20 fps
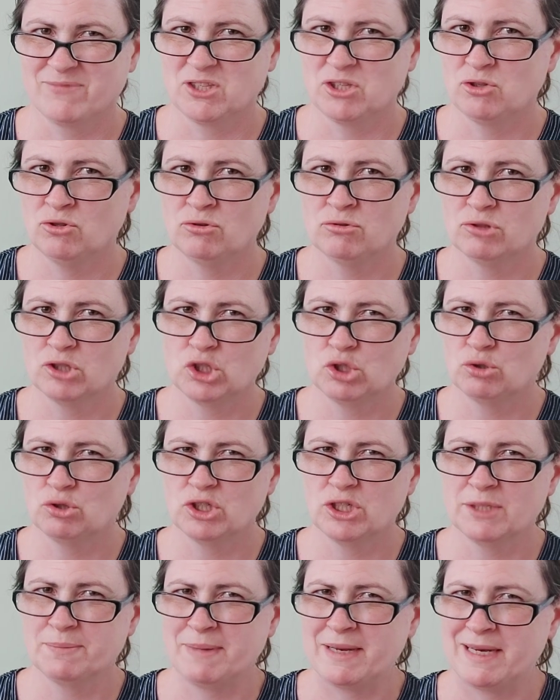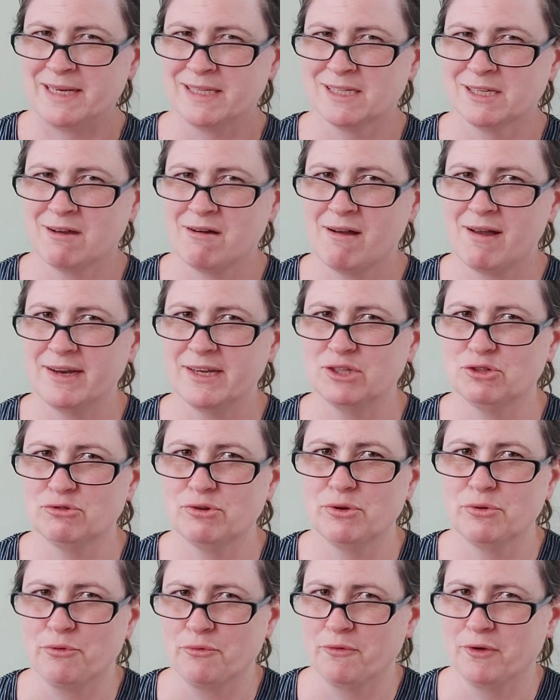I'm not sure she's been entirely
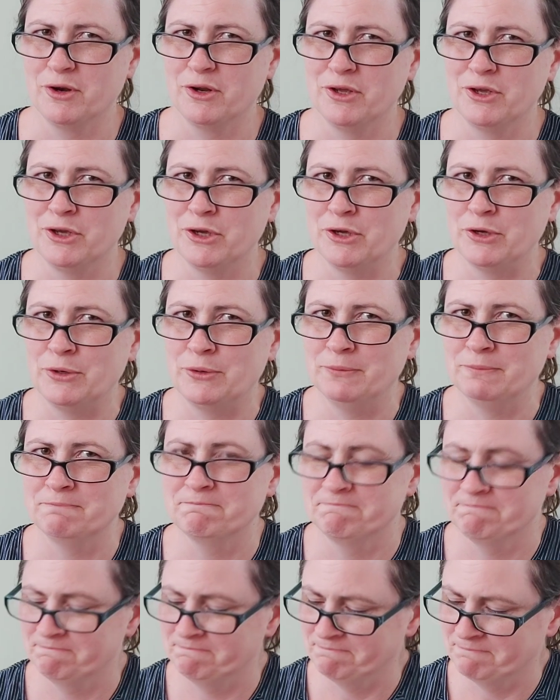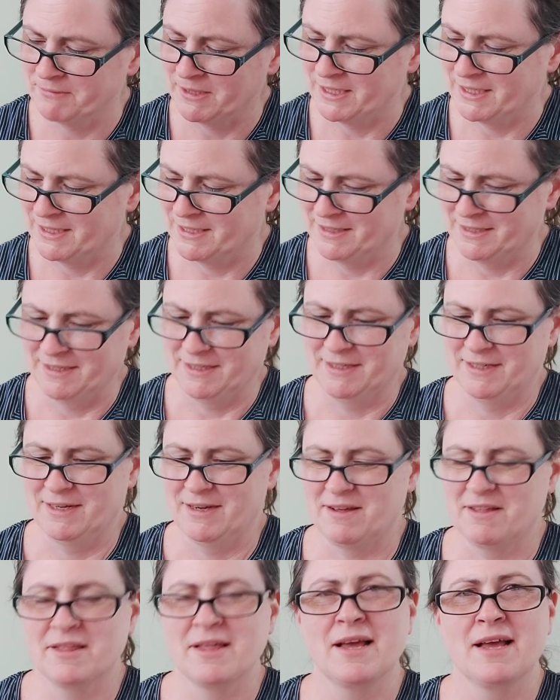truthful, are you?
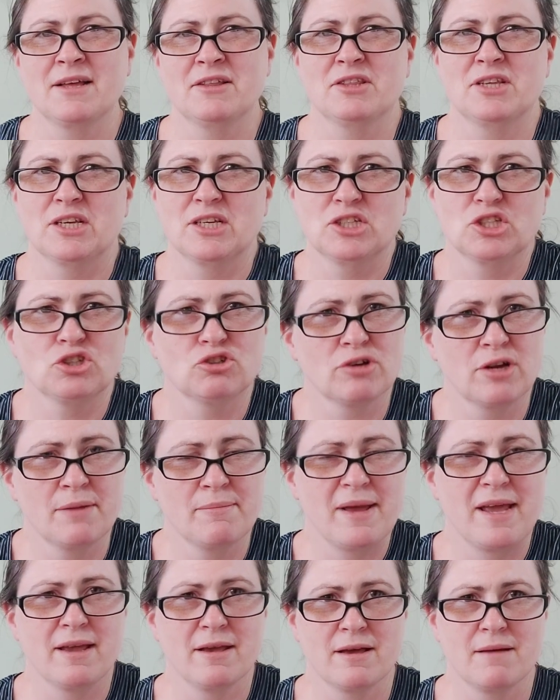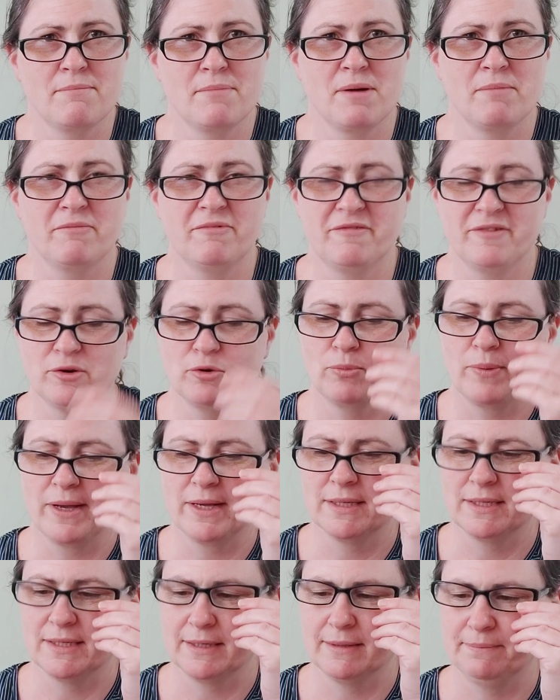I think she's trying to make her mum feel
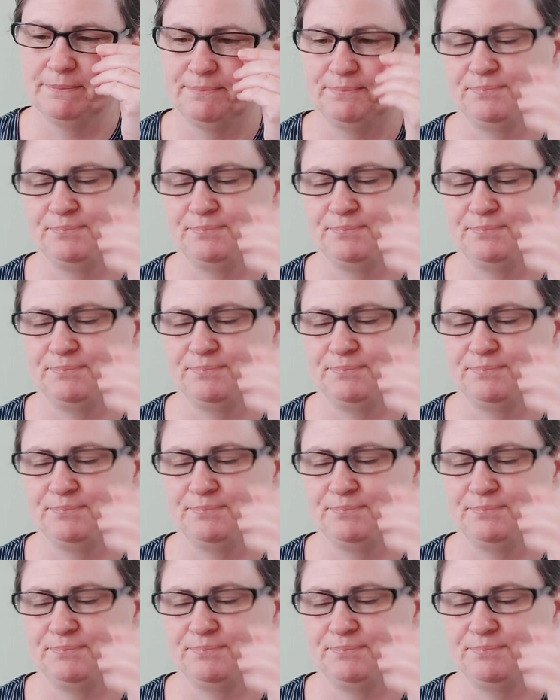better.